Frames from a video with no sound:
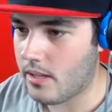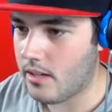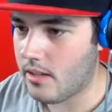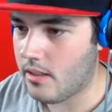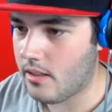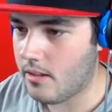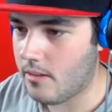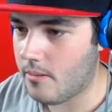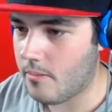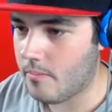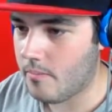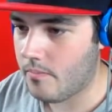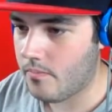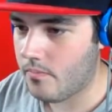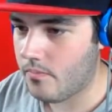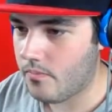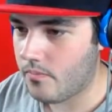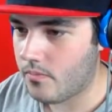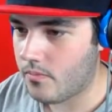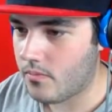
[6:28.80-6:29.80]
it? I'm kind of
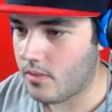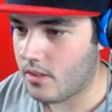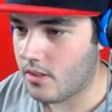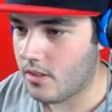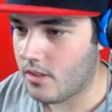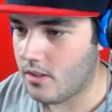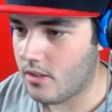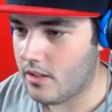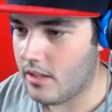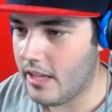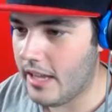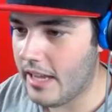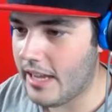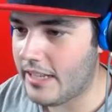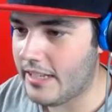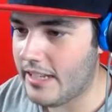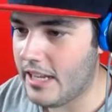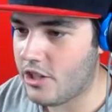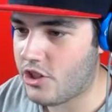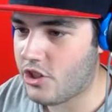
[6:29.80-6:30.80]
terrified now.
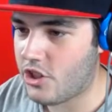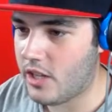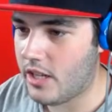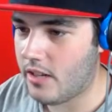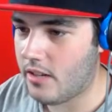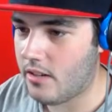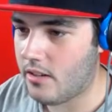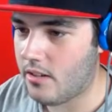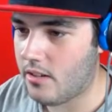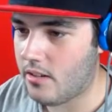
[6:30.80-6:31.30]
Ignition.